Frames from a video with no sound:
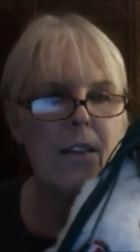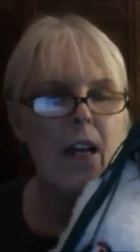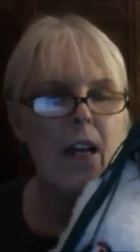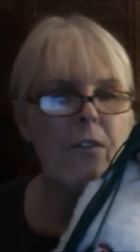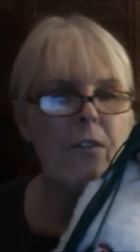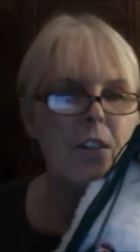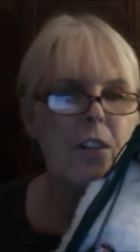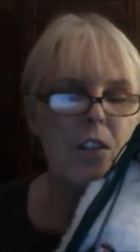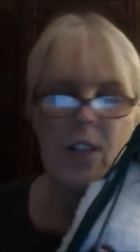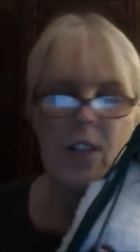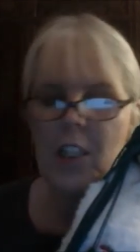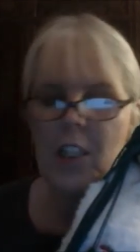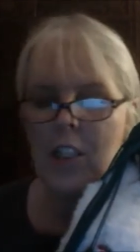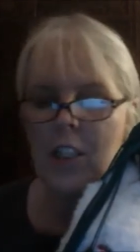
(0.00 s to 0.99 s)
that
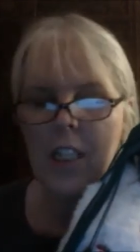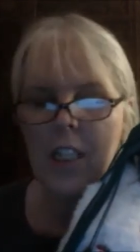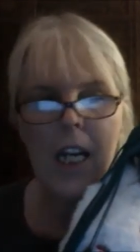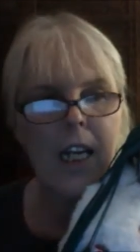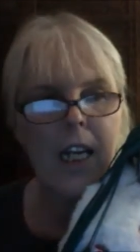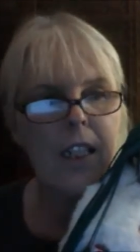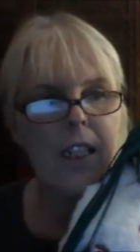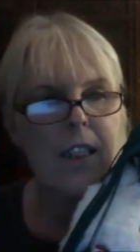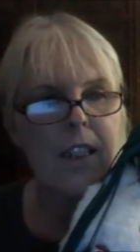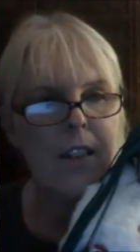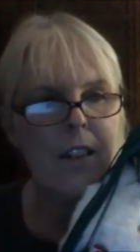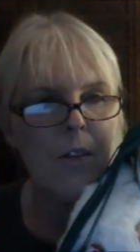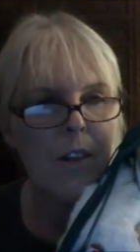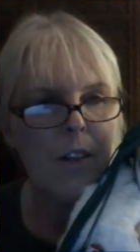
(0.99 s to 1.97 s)
frustration tag
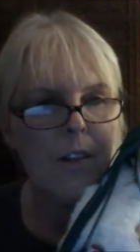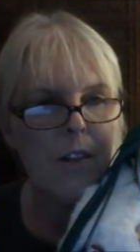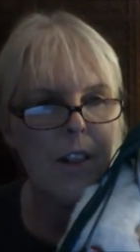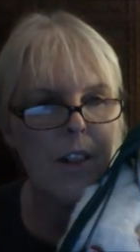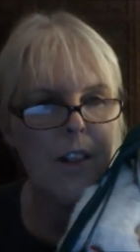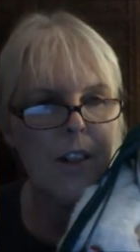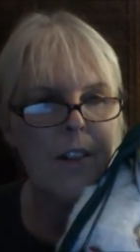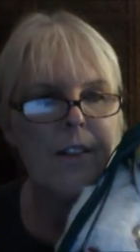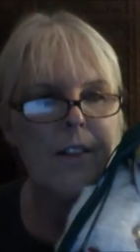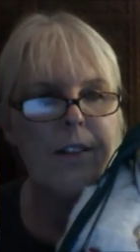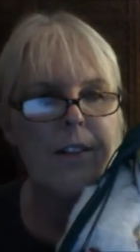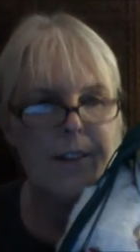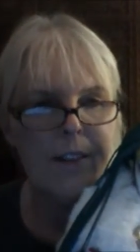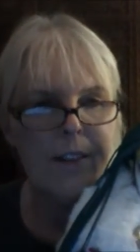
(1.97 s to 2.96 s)
that's going around.
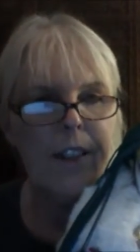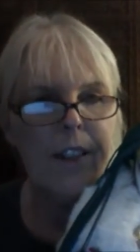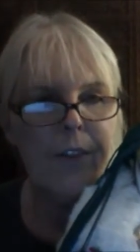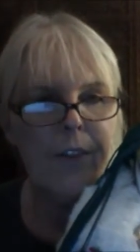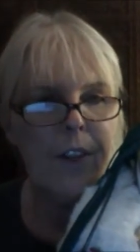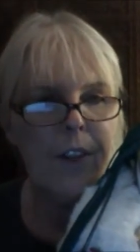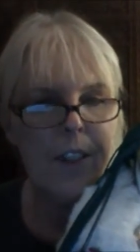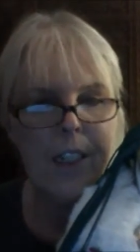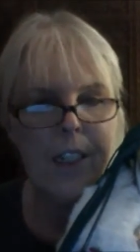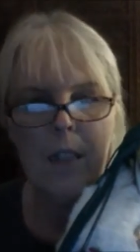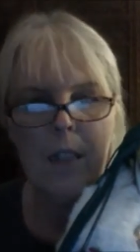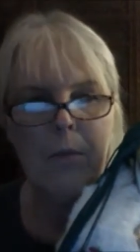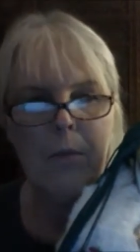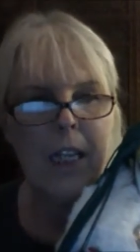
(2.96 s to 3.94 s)
If you'd have
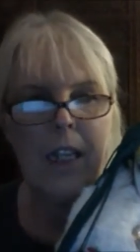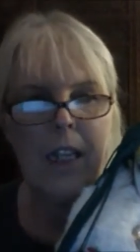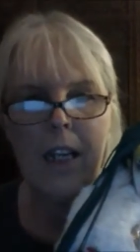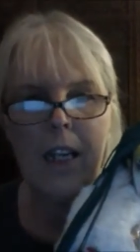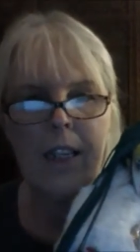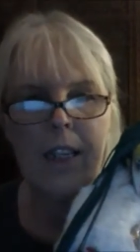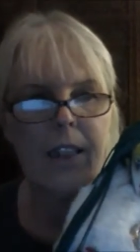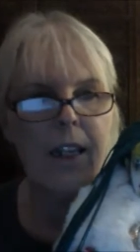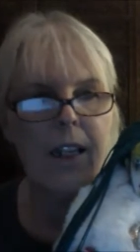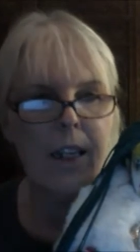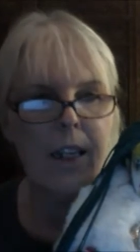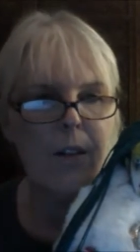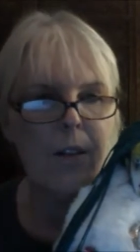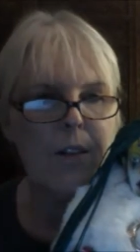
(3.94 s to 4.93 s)
seen me like
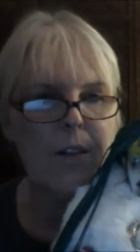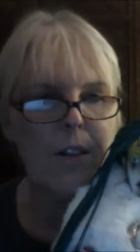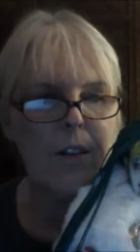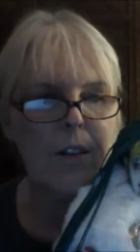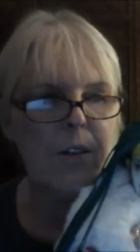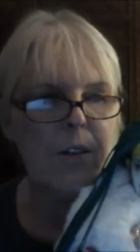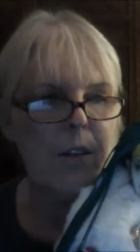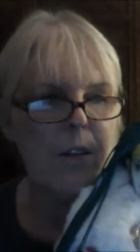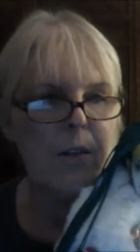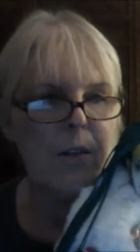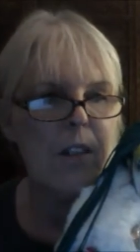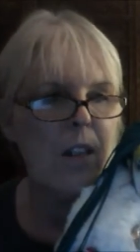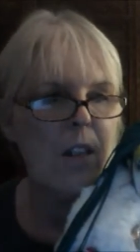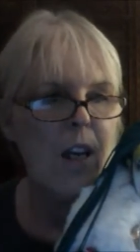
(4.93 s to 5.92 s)
an hour ago, there
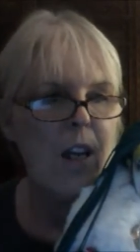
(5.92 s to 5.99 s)
was